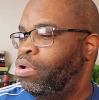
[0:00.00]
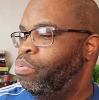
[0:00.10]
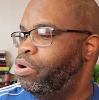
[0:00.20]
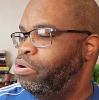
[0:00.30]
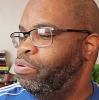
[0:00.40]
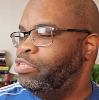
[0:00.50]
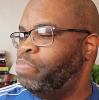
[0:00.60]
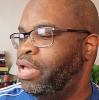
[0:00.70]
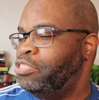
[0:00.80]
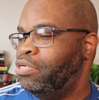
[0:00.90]
When her newest
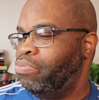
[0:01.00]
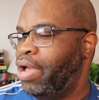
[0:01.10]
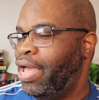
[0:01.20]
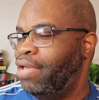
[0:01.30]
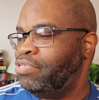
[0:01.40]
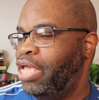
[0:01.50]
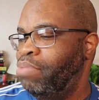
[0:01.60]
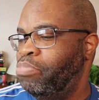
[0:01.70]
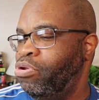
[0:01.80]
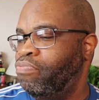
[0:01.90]
patient arrives, a
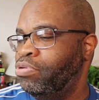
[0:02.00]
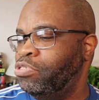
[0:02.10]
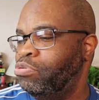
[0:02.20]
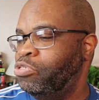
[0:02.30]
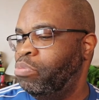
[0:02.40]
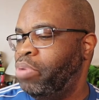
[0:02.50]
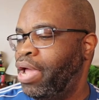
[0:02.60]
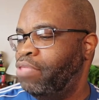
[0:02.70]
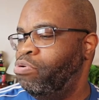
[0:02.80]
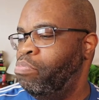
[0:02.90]
beautiful
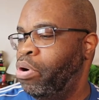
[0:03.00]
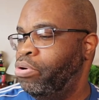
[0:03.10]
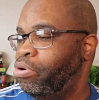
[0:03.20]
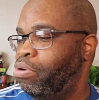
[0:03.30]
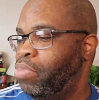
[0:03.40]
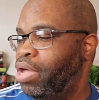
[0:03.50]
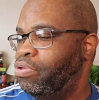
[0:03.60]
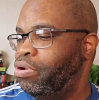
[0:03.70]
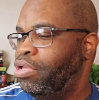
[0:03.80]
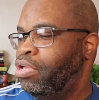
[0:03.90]
sociopath who murdered her
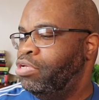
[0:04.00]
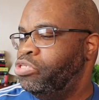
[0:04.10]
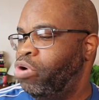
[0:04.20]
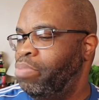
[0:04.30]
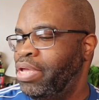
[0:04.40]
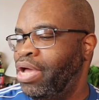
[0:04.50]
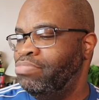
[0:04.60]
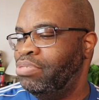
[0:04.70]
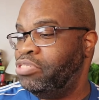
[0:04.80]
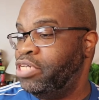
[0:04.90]
mother, Zoe
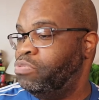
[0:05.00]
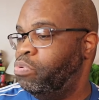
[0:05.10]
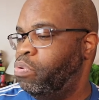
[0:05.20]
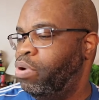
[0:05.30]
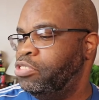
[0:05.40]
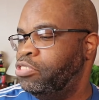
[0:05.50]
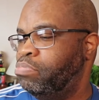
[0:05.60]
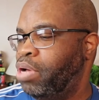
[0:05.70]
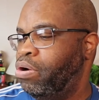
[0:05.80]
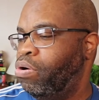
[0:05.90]
becomes obsessed with questions
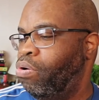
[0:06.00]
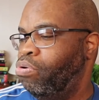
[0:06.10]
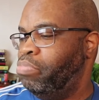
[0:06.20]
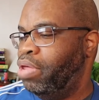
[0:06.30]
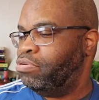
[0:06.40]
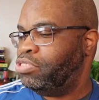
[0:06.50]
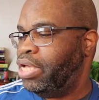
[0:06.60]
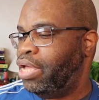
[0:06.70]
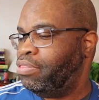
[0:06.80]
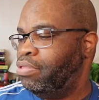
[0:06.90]
about her own mother's
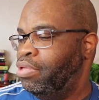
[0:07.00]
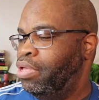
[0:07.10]
death.